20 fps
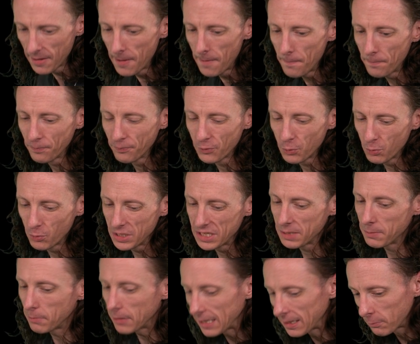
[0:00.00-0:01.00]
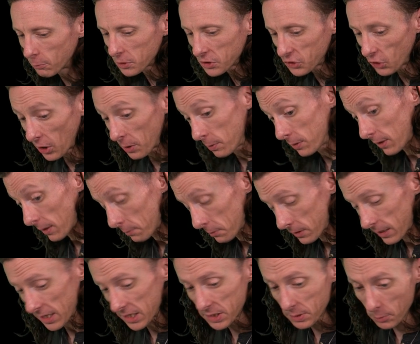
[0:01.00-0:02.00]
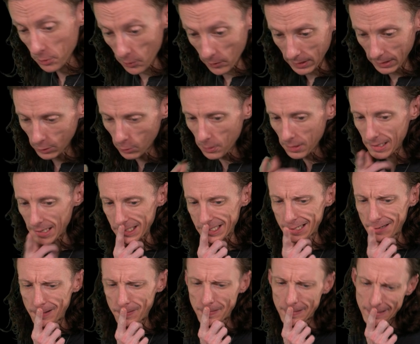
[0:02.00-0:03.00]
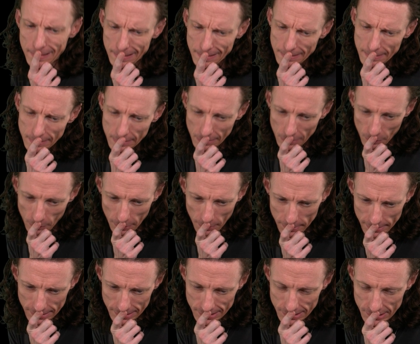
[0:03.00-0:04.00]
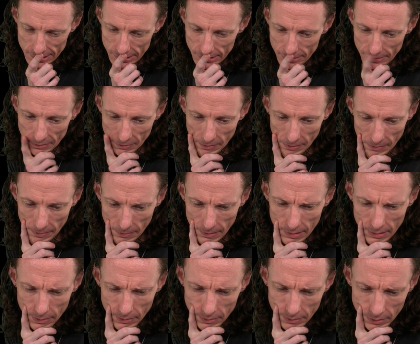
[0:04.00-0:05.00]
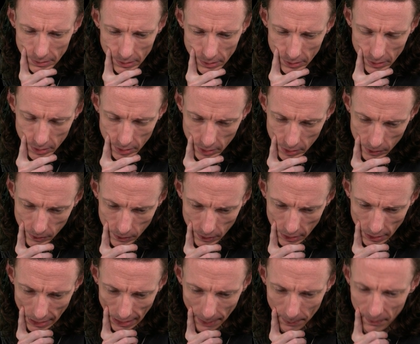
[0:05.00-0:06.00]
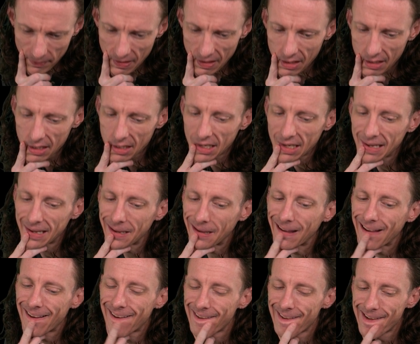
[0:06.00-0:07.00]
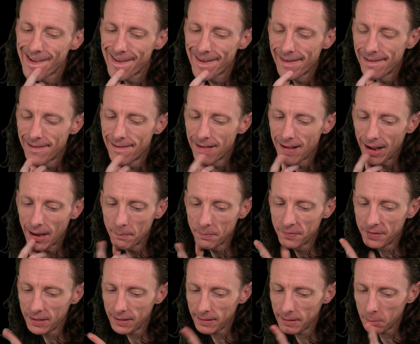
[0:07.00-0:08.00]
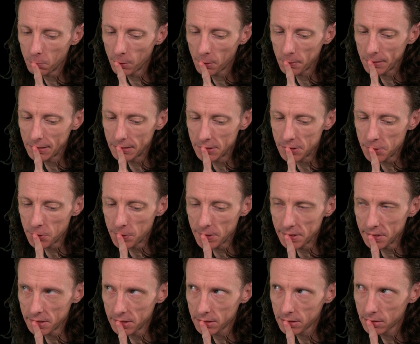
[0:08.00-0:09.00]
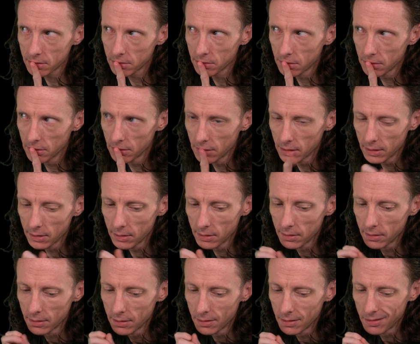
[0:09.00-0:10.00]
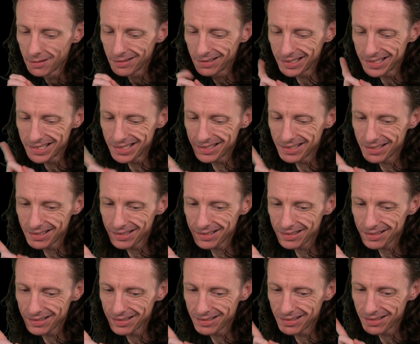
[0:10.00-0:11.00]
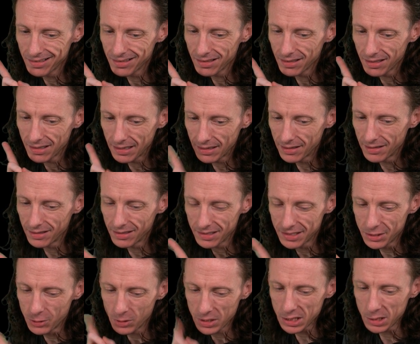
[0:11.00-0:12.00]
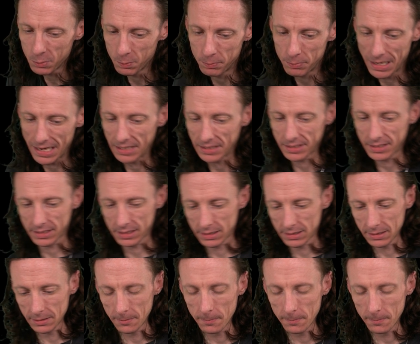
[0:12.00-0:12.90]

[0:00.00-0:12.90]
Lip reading: The reason being we're starting with uppercase and we're going to lowercase. So what we could do, I'm thinking what we could do is let's do a space.